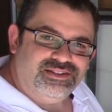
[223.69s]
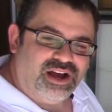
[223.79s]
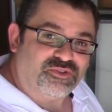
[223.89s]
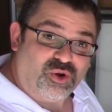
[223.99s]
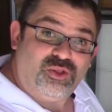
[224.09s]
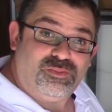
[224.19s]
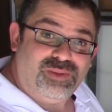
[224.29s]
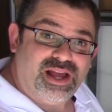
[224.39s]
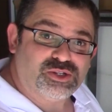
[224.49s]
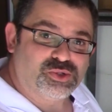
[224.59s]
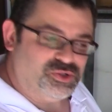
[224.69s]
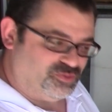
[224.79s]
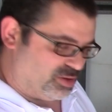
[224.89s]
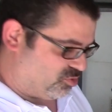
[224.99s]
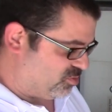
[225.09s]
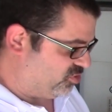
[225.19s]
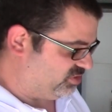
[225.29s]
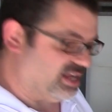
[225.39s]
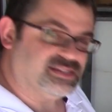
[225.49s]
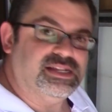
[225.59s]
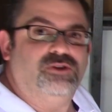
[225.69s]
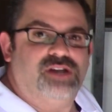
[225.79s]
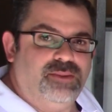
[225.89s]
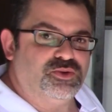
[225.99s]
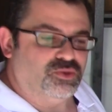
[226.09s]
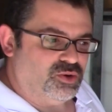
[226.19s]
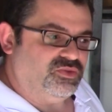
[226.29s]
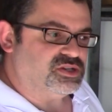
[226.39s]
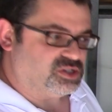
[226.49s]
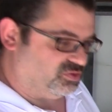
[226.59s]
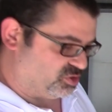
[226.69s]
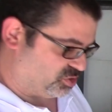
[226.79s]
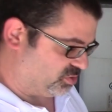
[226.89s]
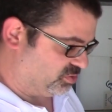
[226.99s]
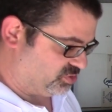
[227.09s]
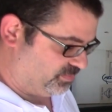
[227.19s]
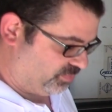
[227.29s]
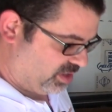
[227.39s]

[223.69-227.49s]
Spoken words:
After all the black screws have been removed, it's now time to remove the silver screws.